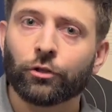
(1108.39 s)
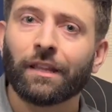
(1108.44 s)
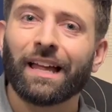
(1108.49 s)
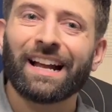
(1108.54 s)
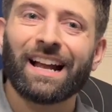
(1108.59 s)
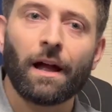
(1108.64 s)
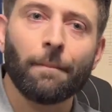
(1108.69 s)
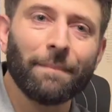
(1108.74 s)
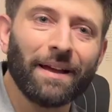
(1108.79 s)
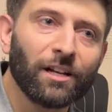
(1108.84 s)

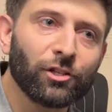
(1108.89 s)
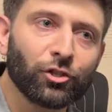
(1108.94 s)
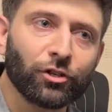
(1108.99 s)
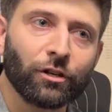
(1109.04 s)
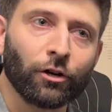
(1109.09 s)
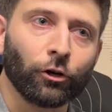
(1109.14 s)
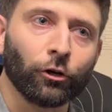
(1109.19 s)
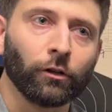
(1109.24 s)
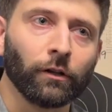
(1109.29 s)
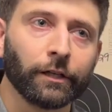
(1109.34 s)
like I mentioned
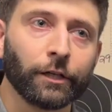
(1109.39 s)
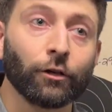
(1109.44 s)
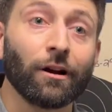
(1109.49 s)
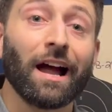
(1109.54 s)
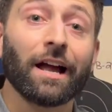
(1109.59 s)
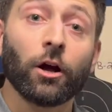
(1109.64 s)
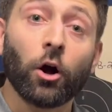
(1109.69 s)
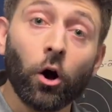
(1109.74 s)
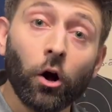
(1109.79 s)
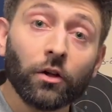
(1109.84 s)
earlier,
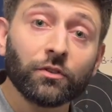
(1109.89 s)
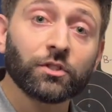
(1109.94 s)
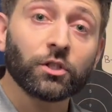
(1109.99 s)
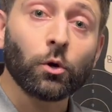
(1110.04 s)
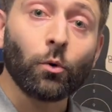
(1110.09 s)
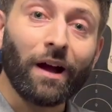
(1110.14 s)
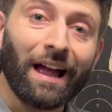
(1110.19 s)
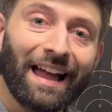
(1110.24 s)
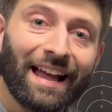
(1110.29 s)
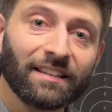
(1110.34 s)
I
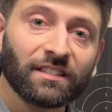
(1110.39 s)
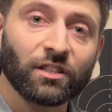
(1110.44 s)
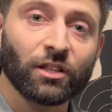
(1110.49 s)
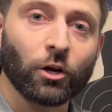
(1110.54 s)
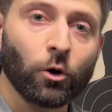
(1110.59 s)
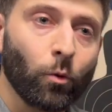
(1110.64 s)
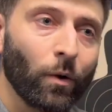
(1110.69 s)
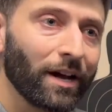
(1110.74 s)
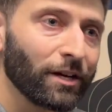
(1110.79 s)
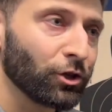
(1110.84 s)
also ask the
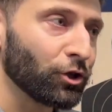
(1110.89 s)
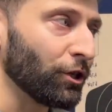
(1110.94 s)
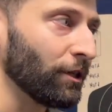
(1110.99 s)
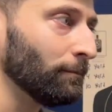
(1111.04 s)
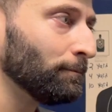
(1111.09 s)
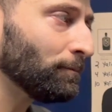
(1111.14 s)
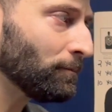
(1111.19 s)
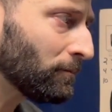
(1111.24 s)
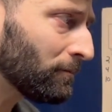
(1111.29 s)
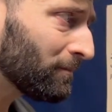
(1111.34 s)
question,
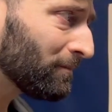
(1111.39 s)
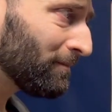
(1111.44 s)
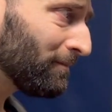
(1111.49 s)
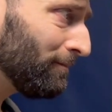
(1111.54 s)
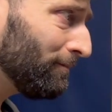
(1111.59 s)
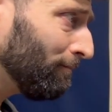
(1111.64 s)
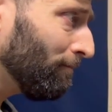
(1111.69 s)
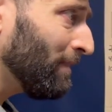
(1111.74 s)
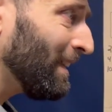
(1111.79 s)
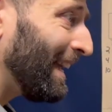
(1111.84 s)

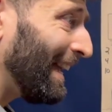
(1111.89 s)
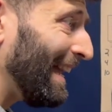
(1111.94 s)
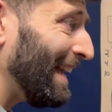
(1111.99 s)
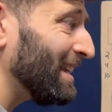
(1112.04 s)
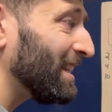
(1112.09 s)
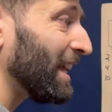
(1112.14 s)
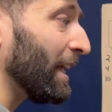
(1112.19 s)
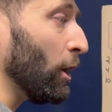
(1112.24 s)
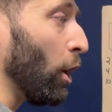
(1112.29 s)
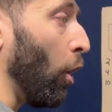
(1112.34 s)

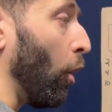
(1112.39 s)
is it